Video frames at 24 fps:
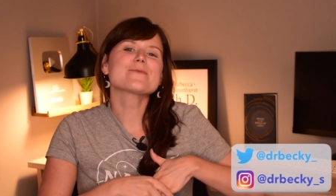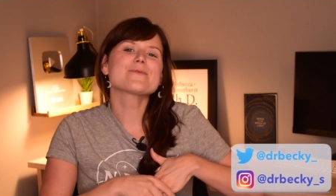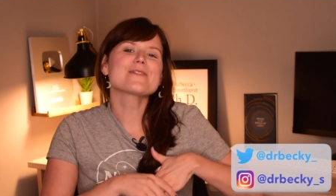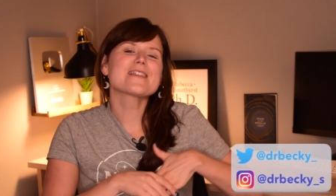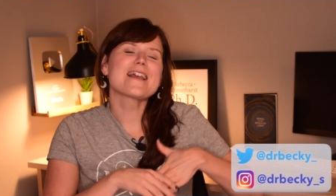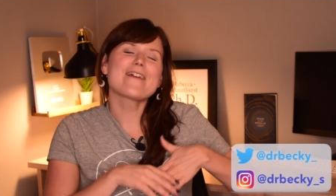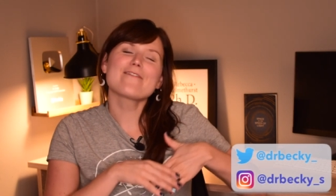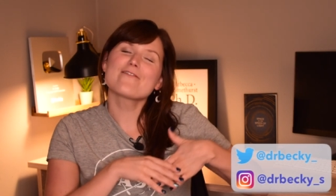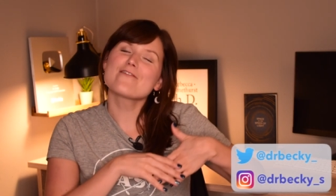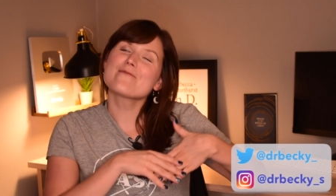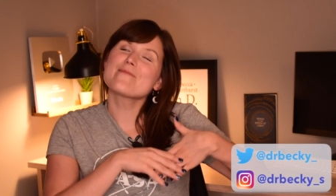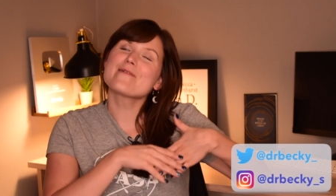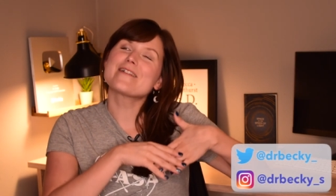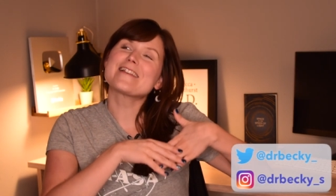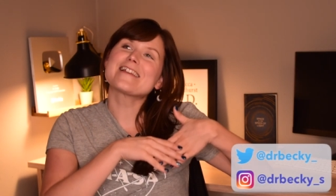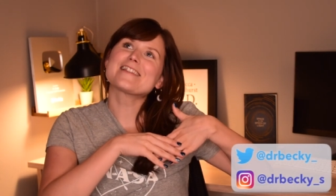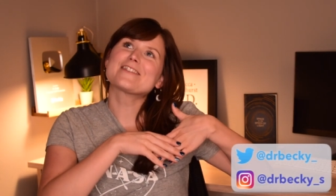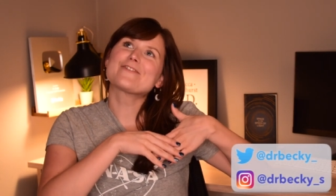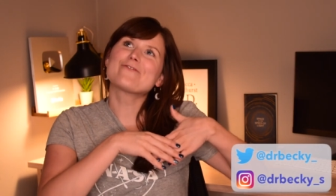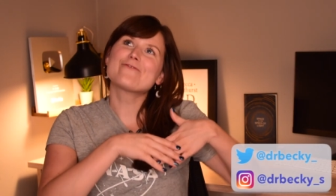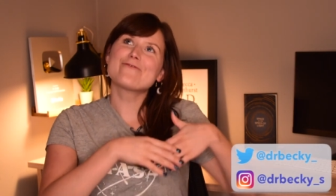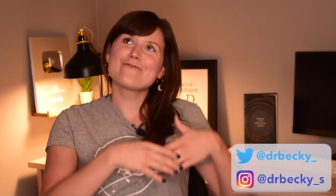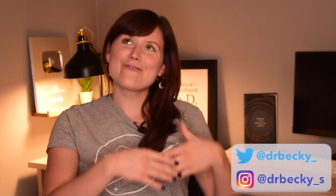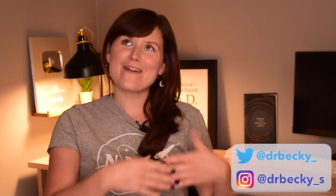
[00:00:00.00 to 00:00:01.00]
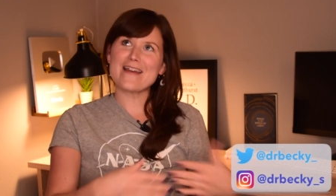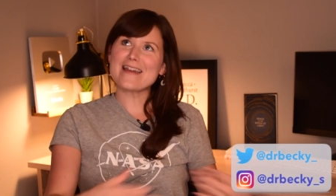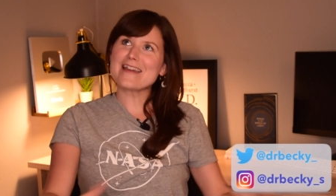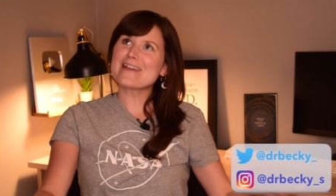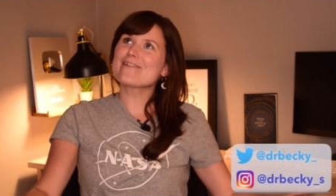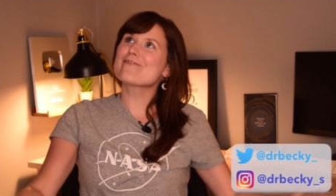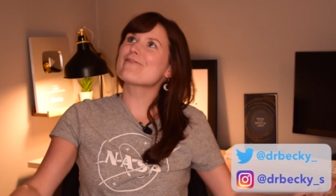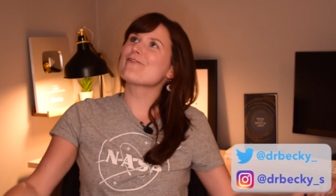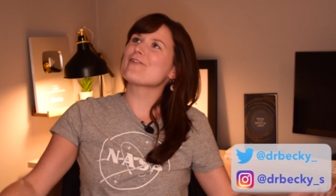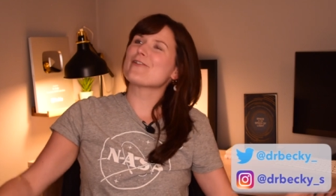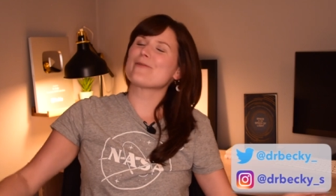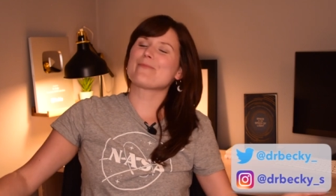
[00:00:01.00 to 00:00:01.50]
with everybody's
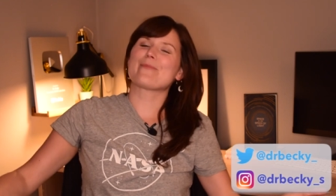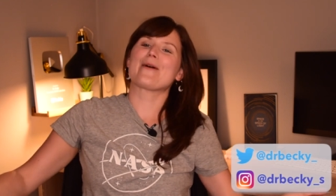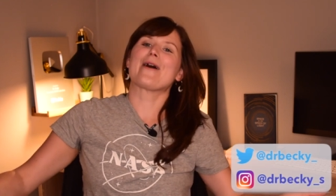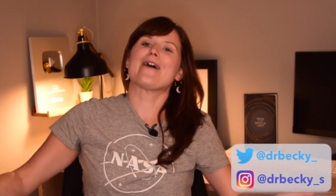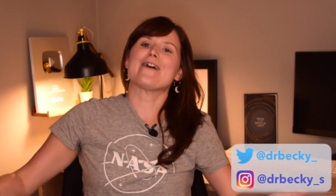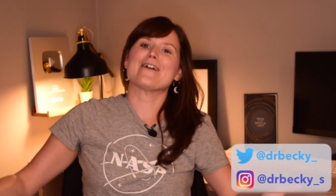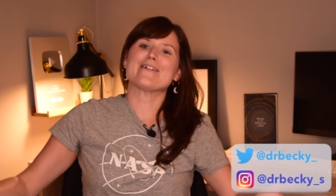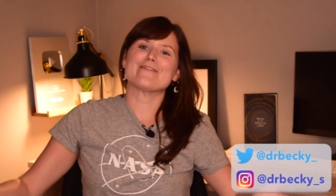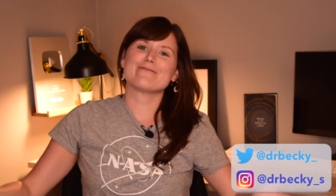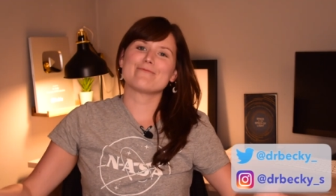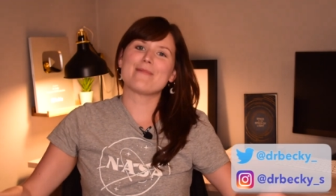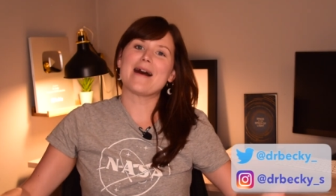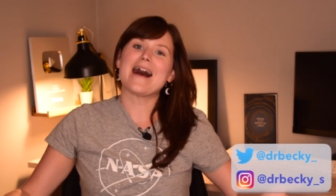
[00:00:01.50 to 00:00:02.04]
favourite part of